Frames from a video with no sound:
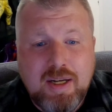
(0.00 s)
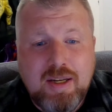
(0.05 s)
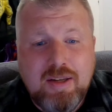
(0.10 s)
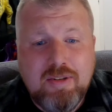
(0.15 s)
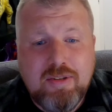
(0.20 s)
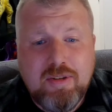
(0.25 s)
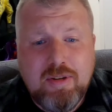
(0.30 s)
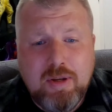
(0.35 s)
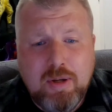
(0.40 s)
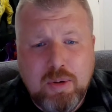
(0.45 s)

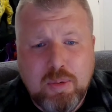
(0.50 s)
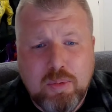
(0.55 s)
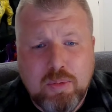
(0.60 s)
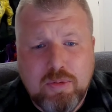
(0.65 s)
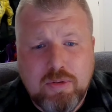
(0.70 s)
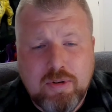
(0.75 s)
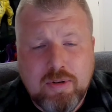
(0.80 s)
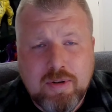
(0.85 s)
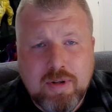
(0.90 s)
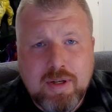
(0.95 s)
He's
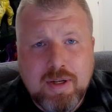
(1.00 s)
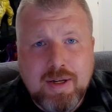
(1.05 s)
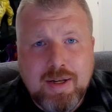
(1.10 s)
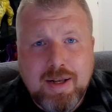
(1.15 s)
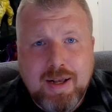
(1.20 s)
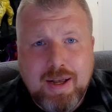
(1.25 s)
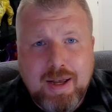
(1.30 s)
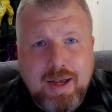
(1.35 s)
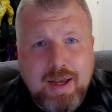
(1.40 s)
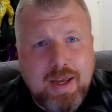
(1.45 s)
huge.
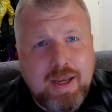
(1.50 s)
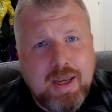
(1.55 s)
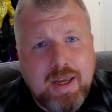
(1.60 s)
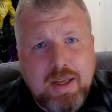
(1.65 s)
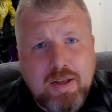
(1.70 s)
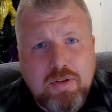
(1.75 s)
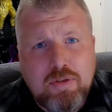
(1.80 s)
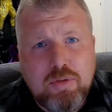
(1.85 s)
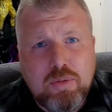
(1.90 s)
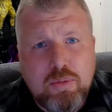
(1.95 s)
I
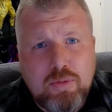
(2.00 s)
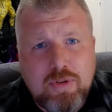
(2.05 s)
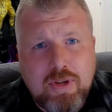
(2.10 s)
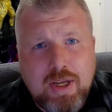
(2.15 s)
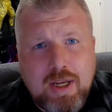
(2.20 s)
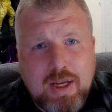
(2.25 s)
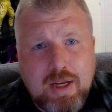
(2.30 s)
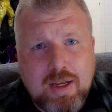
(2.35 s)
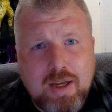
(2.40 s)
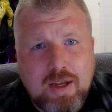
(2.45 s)
had to
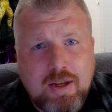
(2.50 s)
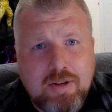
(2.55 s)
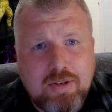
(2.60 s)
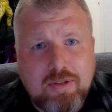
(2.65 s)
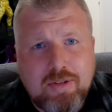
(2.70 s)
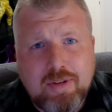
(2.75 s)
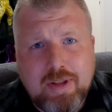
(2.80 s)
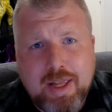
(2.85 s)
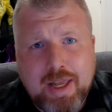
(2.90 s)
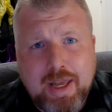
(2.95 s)
take
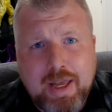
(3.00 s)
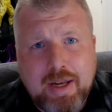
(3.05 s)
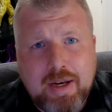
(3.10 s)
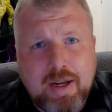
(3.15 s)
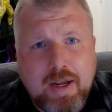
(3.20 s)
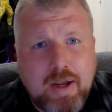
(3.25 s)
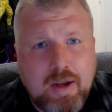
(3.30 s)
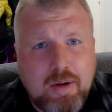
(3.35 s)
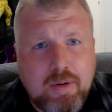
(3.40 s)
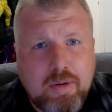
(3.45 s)
a
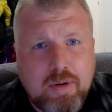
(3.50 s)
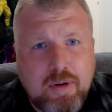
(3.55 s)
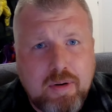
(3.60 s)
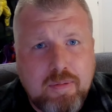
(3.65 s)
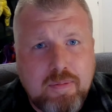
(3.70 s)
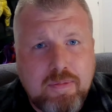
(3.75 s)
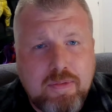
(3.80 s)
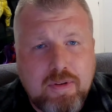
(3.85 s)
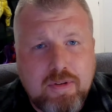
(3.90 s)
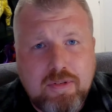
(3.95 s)
slat
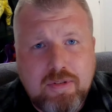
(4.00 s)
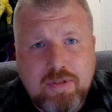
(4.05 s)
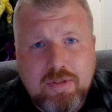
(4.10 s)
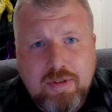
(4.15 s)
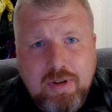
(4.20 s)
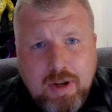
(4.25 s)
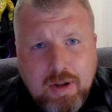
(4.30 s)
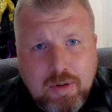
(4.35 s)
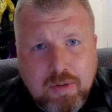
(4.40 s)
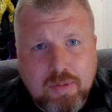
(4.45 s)
out of the
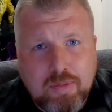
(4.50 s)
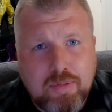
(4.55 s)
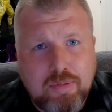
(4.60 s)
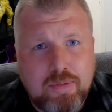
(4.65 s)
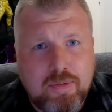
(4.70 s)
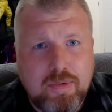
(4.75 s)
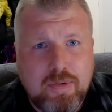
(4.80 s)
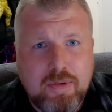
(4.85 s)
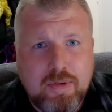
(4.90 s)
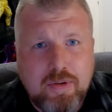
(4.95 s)

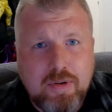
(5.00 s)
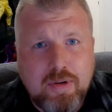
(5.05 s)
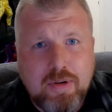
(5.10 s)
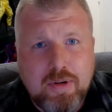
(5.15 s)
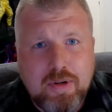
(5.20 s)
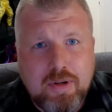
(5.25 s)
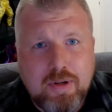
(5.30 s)
shelf